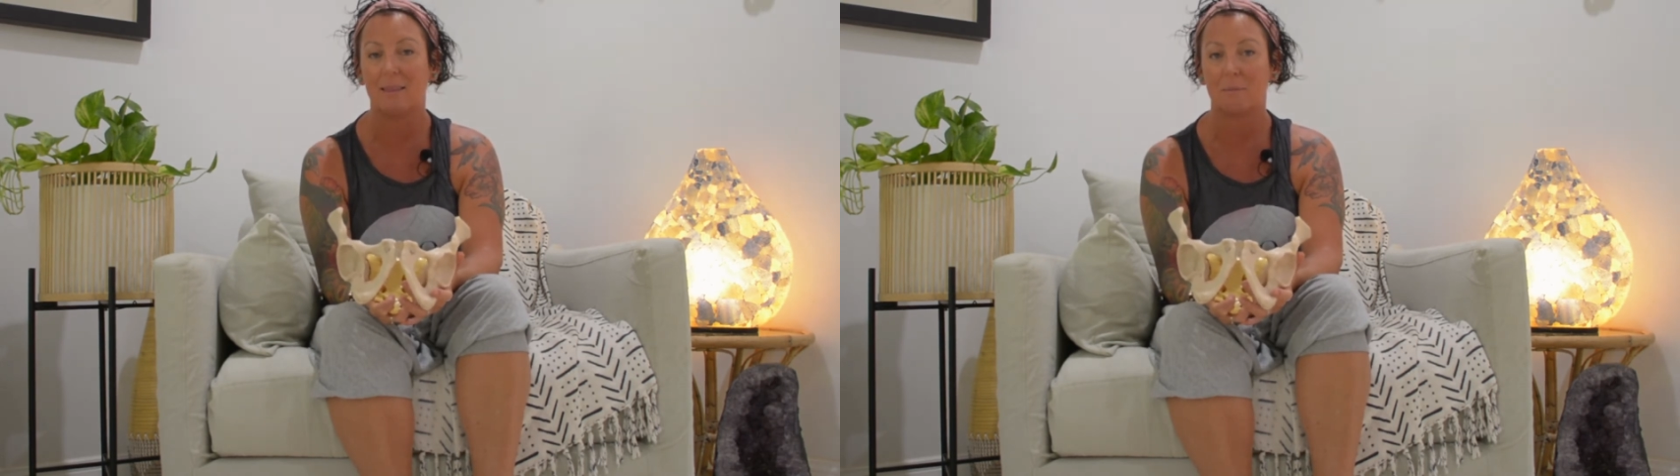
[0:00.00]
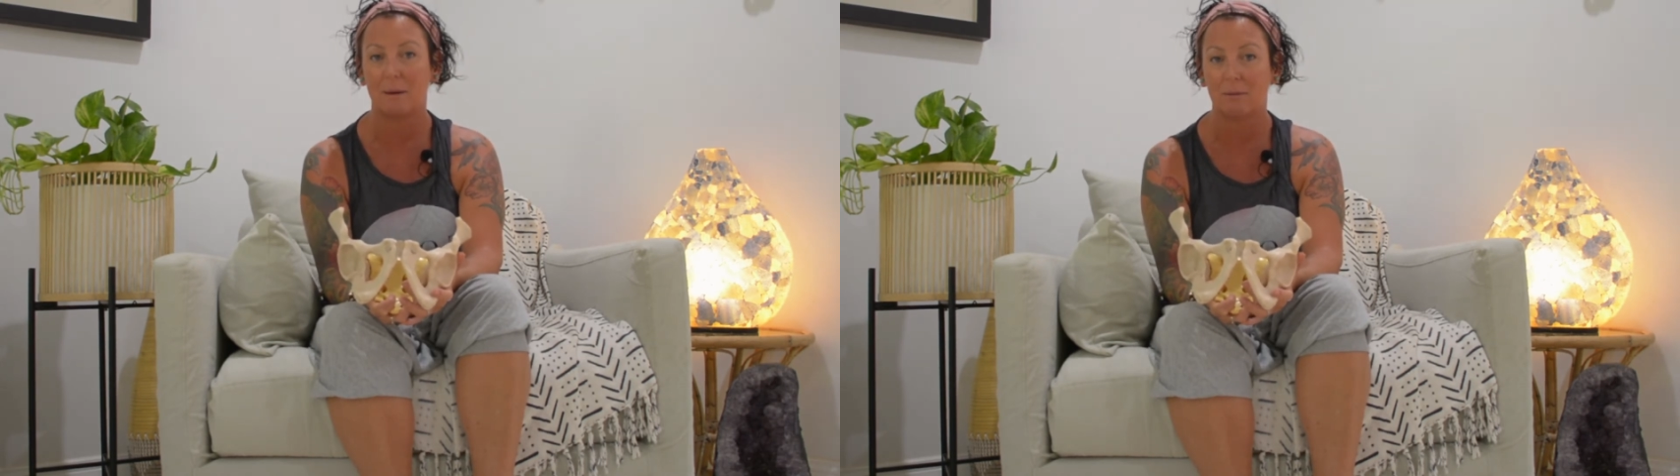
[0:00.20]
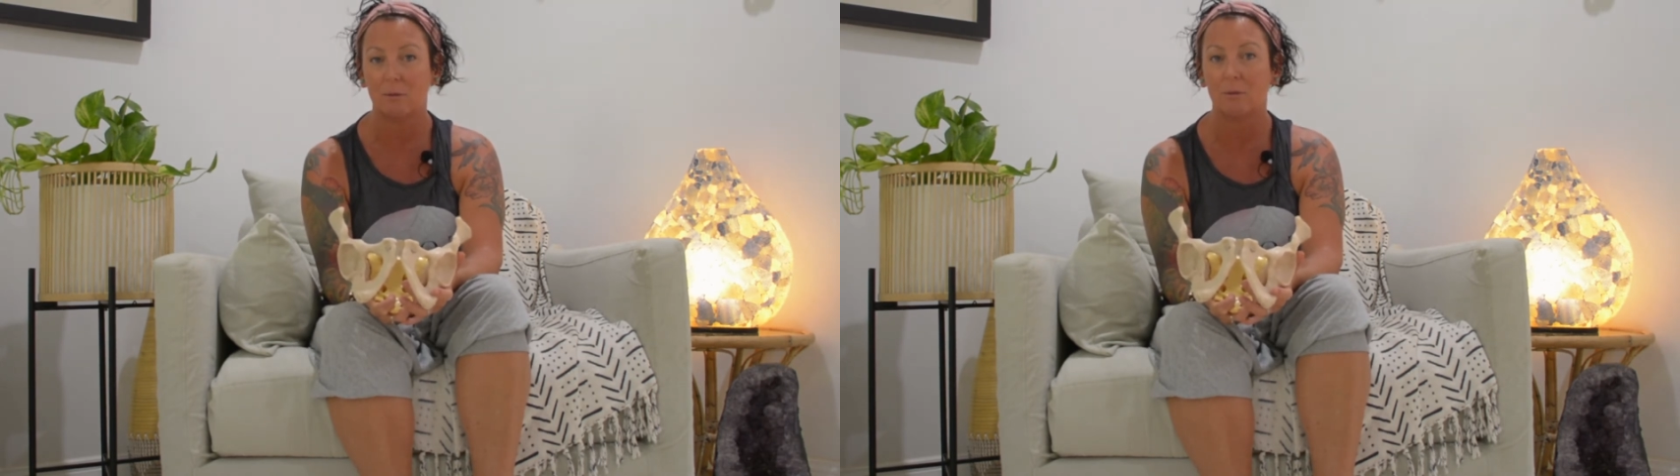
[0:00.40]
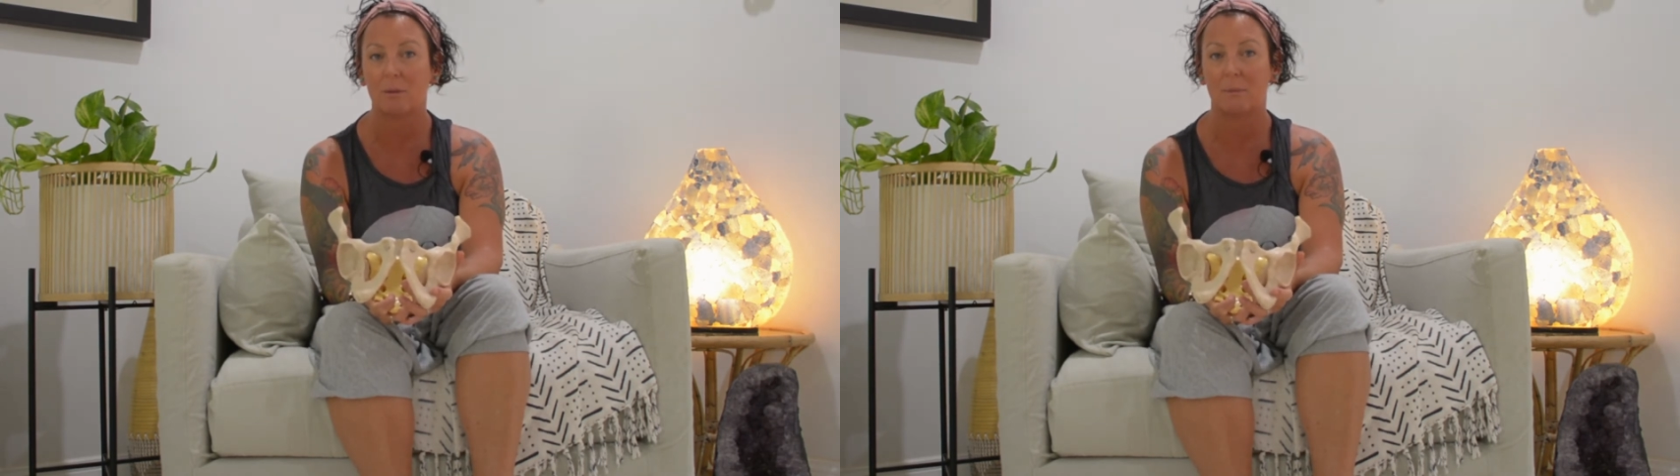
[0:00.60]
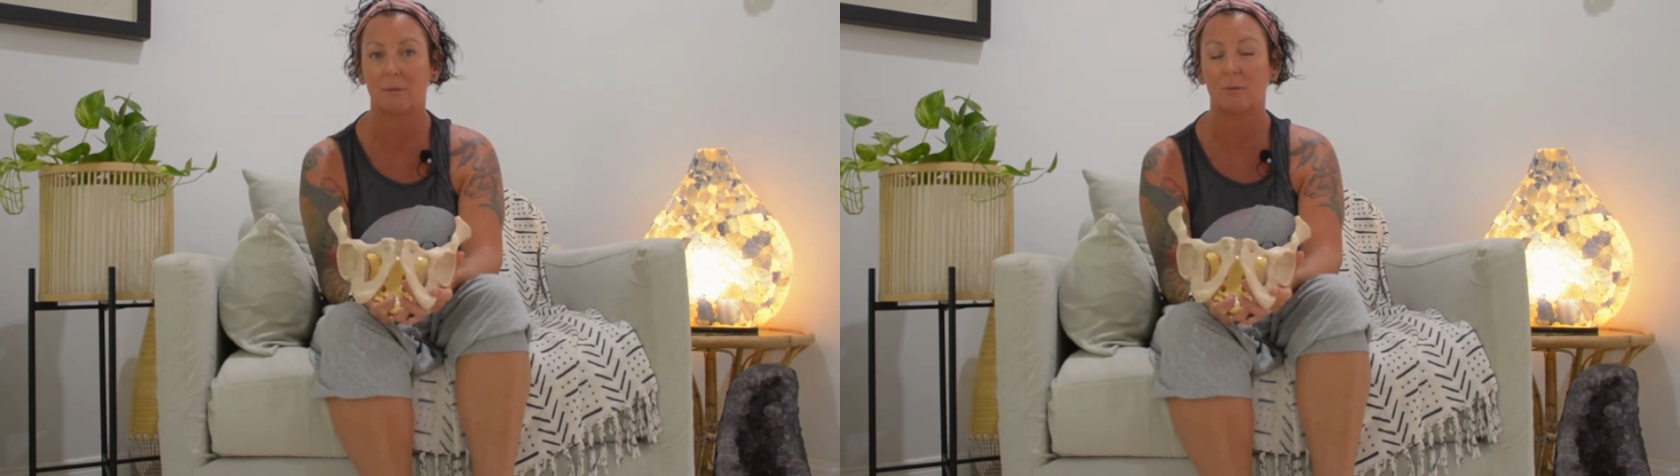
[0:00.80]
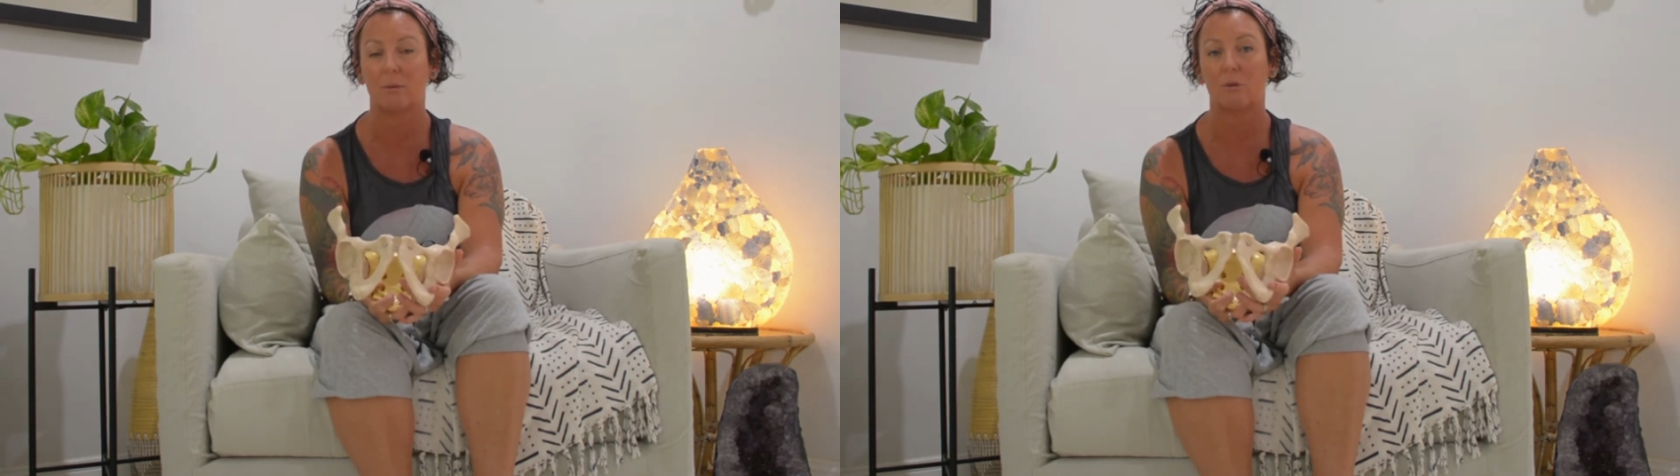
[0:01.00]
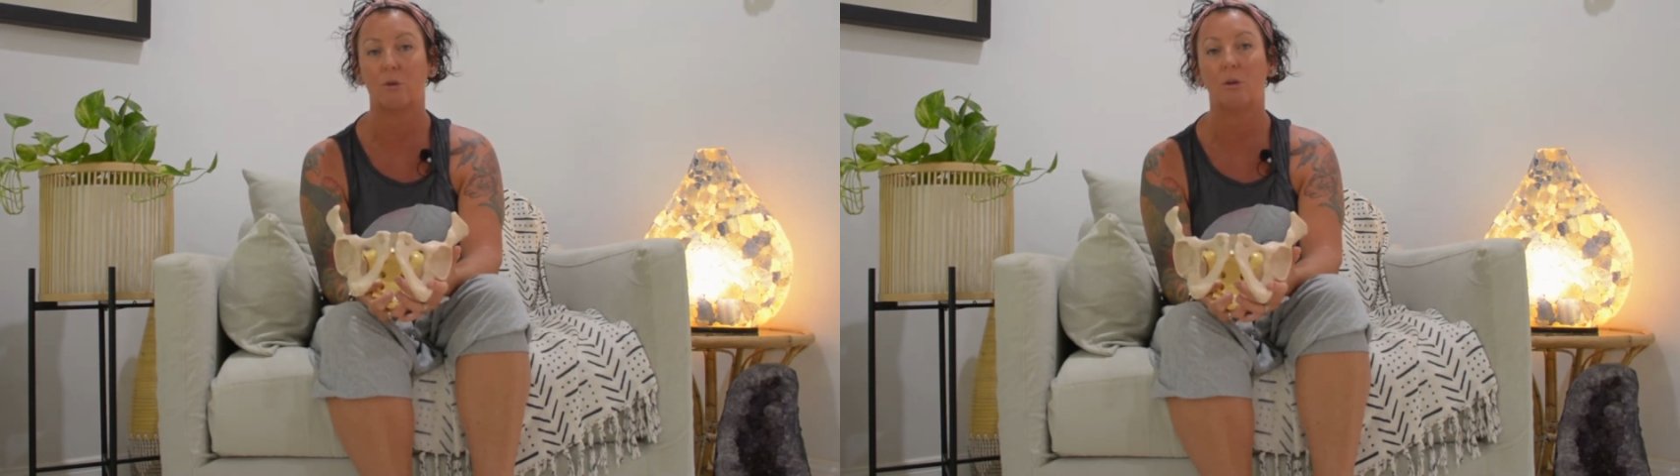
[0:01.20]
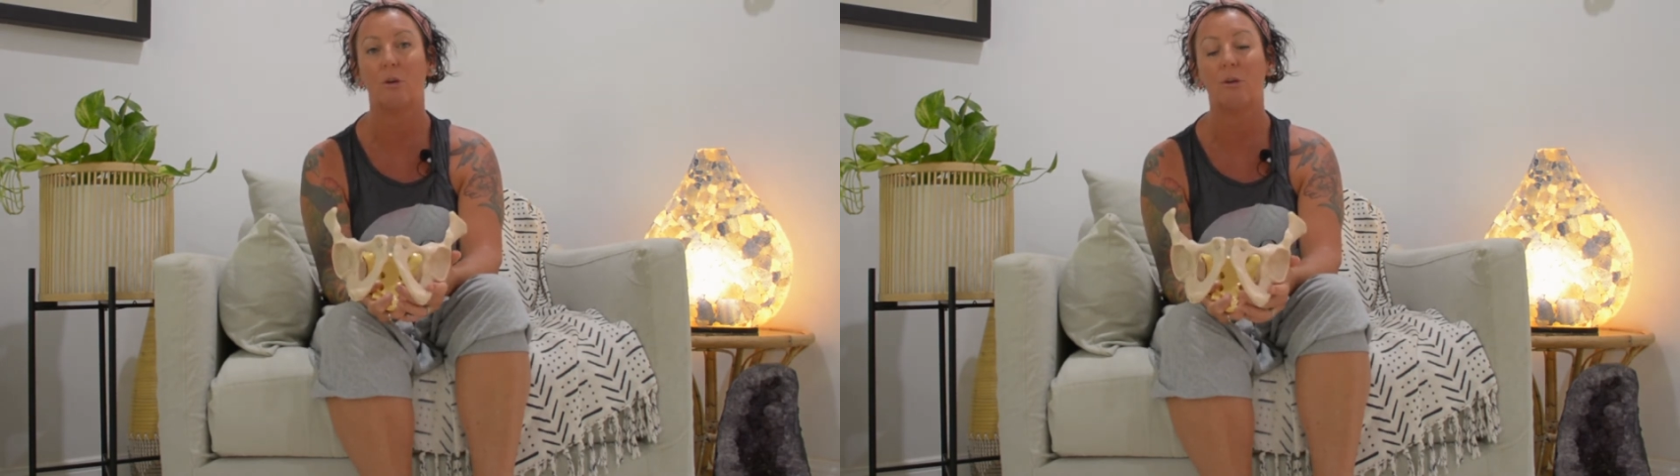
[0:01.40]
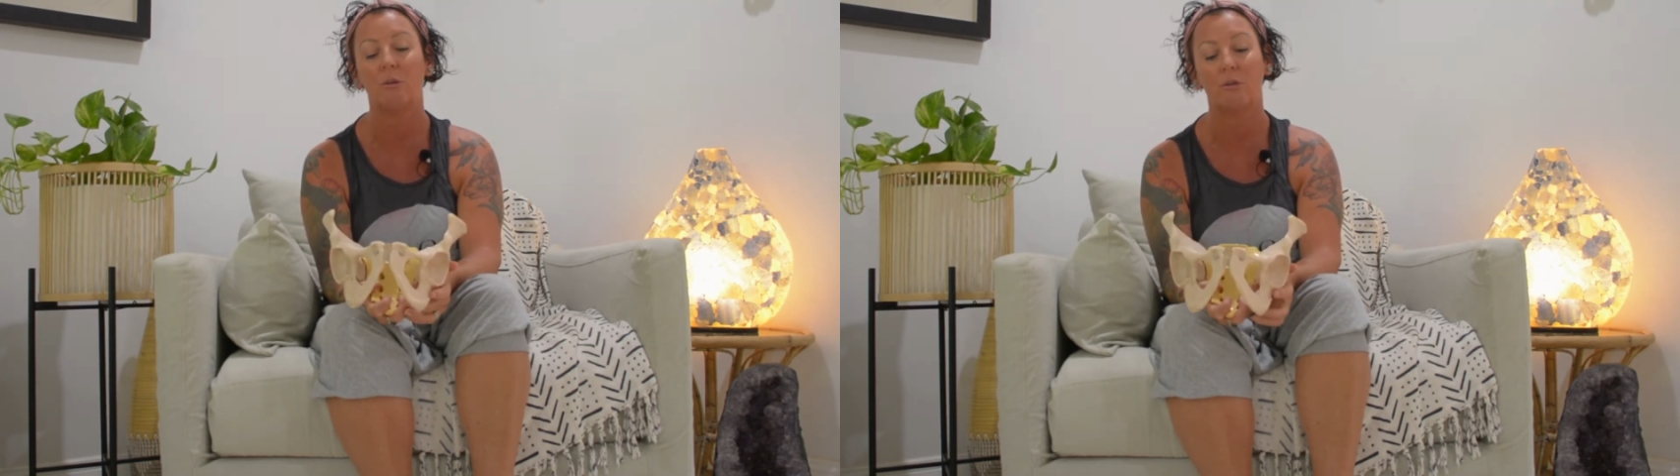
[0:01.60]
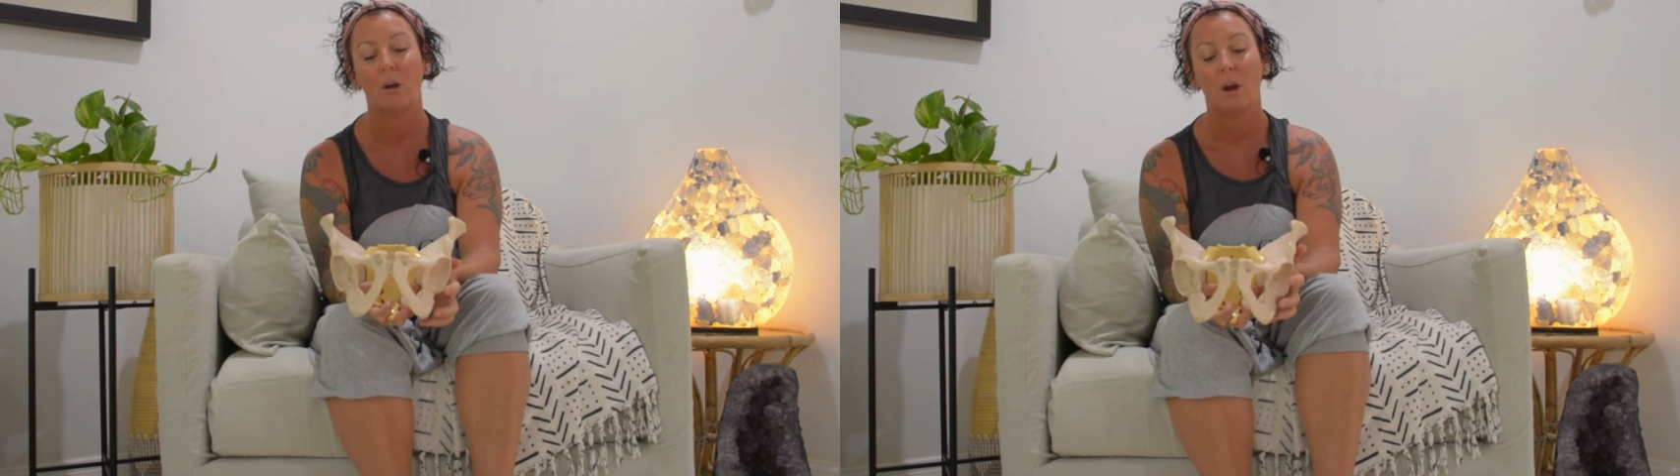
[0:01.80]
the muscles are too
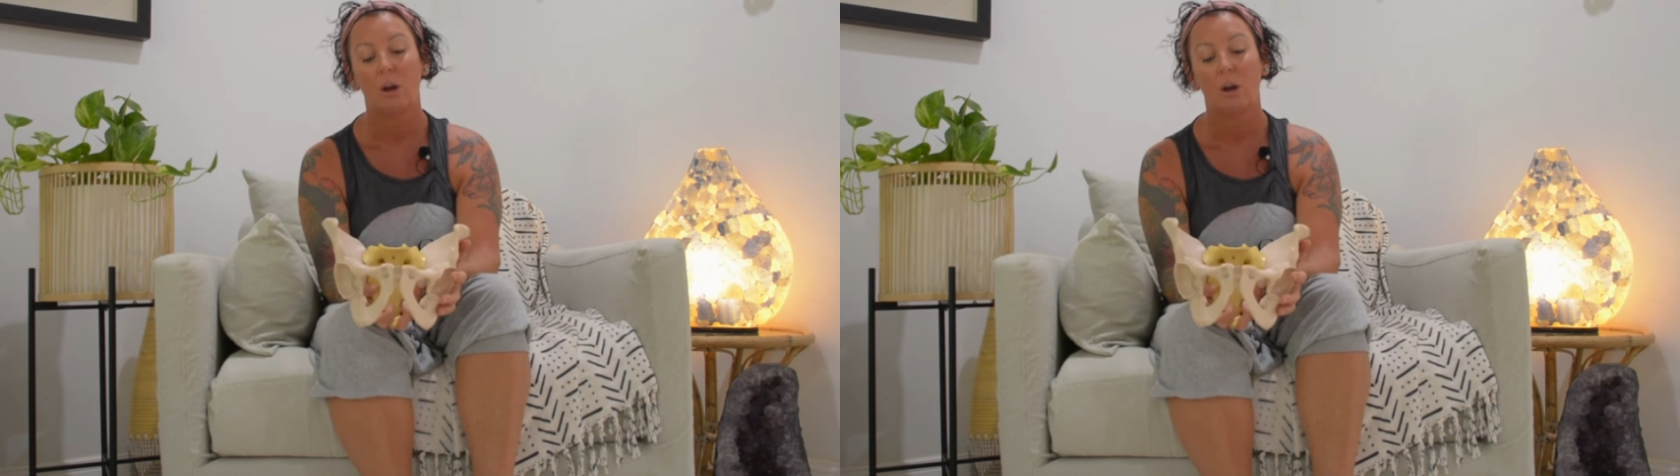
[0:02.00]
loose.